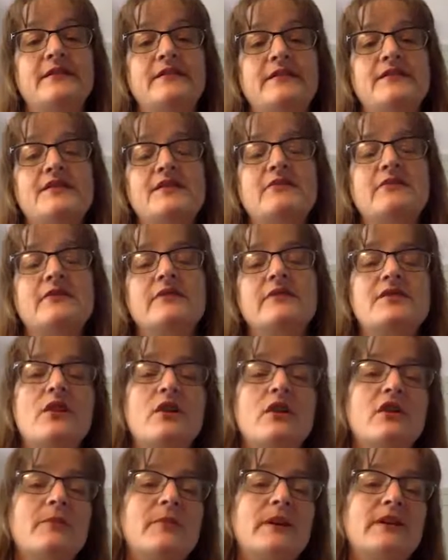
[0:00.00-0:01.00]
So let's
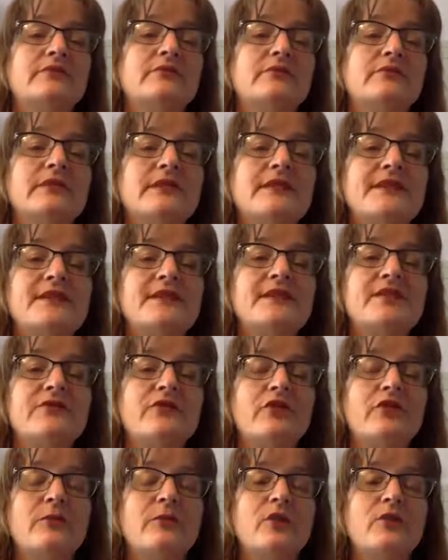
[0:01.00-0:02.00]
talk about the releases
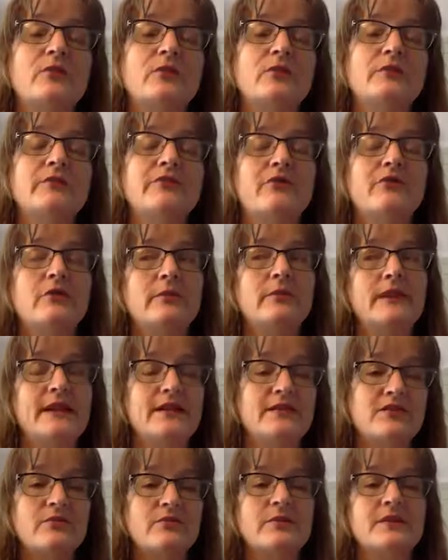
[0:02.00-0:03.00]
for a moment before we
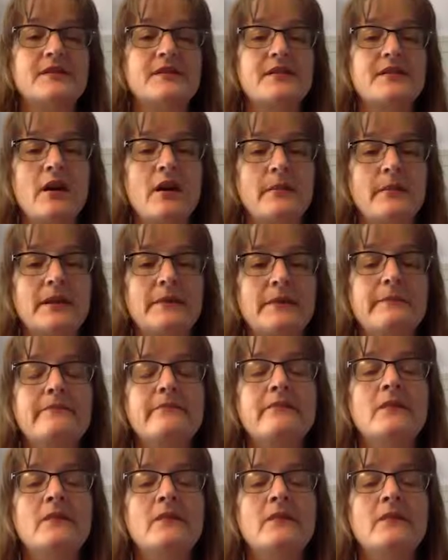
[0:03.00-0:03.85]
get to what's coming.